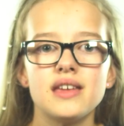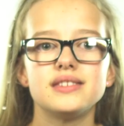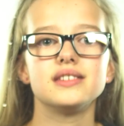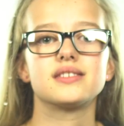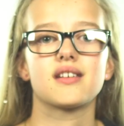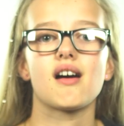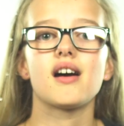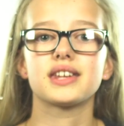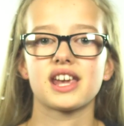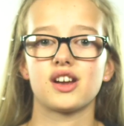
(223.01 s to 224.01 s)
Since
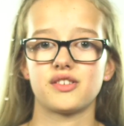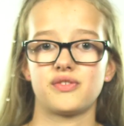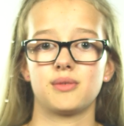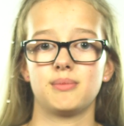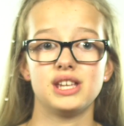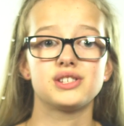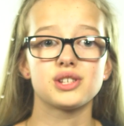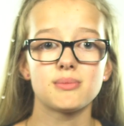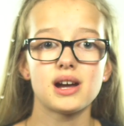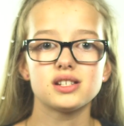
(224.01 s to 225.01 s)
God cared for me
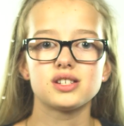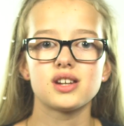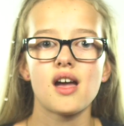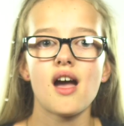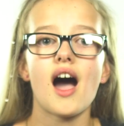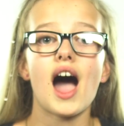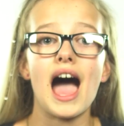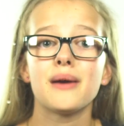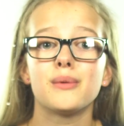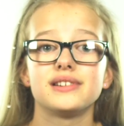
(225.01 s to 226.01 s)
so much,
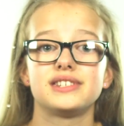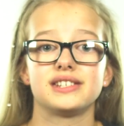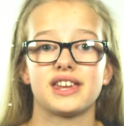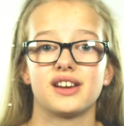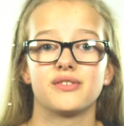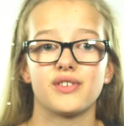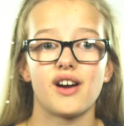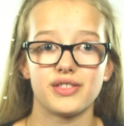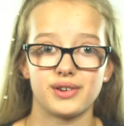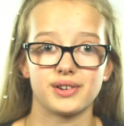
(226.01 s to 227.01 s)
I want to care
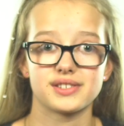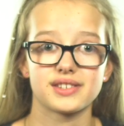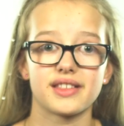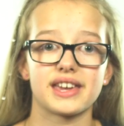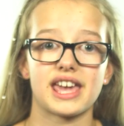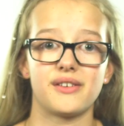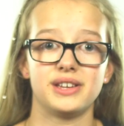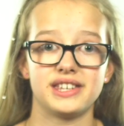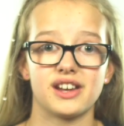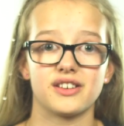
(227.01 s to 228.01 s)
for others like how
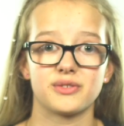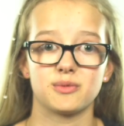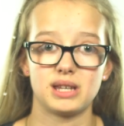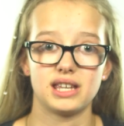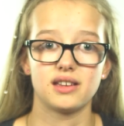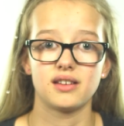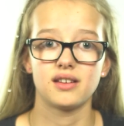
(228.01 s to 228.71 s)
he cared for me.